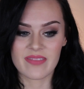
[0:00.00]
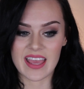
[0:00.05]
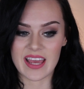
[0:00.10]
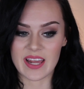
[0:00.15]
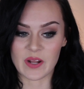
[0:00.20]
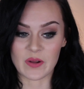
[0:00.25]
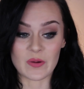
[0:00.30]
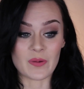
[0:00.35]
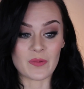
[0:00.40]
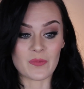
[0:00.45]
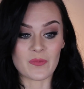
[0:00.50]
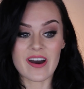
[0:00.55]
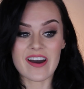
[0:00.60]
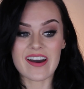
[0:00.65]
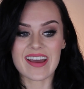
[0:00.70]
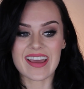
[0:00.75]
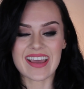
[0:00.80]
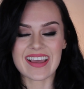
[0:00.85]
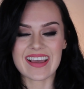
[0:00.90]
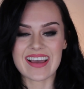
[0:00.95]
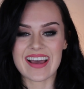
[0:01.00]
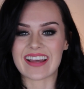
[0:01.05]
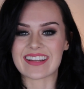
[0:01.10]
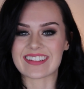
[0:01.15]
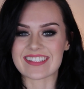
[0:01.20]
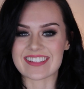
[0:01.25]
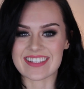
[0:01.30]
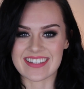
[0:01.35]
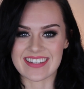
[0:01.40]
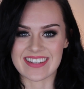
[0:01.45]
I don't know why, I
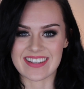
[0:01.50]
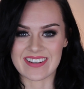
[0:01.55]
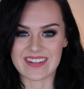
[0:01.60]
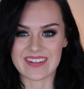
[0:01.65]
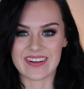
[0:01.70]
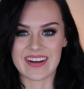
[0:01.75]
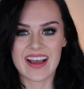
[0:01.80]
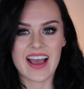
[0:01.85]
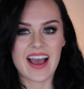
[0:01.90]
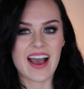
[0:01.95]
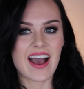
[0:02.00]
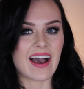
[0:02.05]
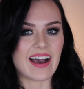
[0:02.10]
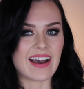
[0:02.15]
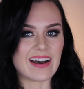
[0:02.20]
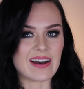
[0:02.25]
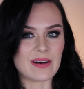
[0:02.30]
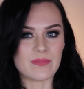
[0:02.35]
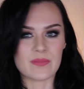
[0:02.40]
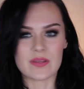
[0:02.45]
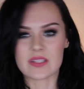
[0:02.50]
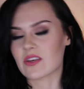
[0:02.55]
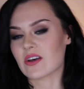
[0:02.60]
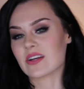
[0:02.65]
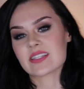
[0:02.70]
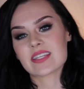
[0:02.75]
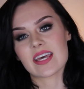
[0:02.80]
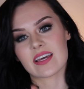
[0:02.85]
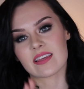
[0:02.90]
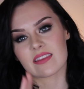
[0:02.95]
just do. So
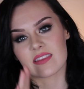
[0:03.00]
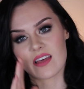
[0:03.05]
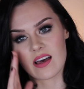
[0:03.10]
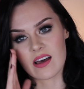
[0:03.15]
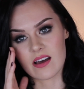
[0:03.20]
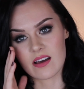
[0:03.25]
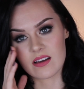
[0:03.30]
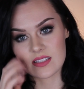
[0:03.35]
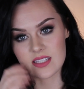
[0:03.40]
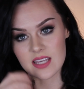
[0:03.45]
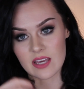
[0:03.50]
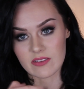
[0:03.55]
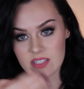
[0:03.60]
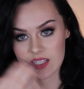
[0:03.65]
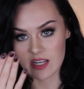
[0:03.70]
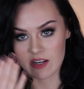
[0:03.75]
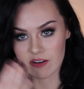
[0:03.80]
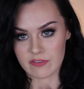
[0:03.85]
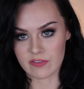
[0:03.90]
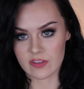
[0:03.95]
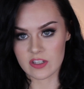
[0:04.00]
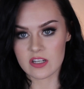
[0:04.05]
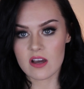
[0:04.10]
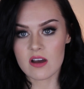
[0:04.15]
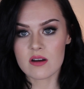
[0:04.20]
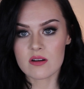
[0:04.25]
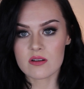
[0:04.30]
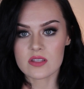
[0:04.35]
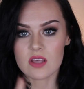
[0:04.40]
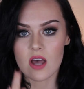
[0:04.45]
I take that down the center of the
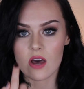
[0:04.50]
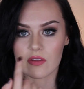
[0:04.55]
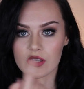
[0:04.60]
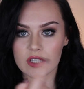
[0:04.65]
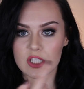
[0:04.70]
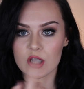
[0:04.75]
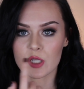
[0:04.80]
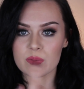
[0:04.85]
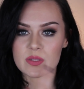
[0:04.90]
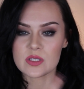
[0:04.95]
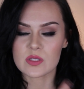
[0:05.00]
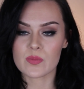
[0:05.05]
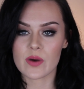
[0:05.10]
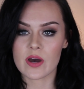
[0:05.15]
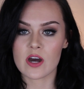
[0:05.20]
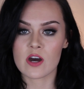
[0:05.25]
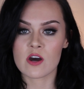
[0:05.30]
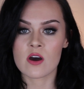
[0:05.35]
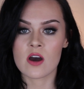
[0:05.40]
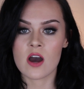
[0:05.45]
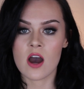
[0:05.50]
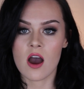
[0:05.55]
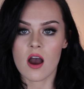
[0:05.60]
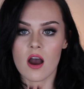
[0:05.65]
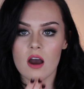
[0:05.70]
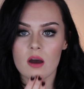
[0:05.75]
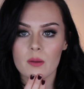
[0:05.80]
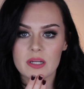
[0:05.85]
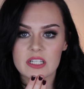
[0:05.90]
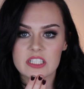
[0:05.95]
nose, on the cupid's bow,
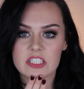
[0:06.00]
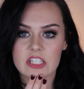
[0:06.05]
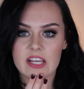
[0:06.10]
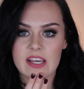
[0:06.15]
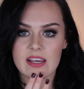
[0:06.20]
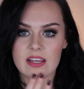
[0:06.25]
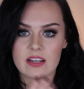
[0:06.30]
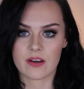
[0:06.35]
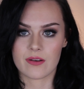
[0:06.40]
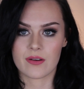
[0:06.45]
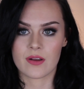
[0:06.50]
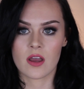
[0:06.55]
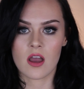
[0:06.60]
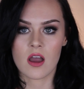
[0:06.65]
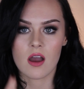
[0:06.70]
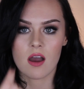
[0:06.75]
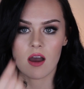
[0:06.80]
on my chin,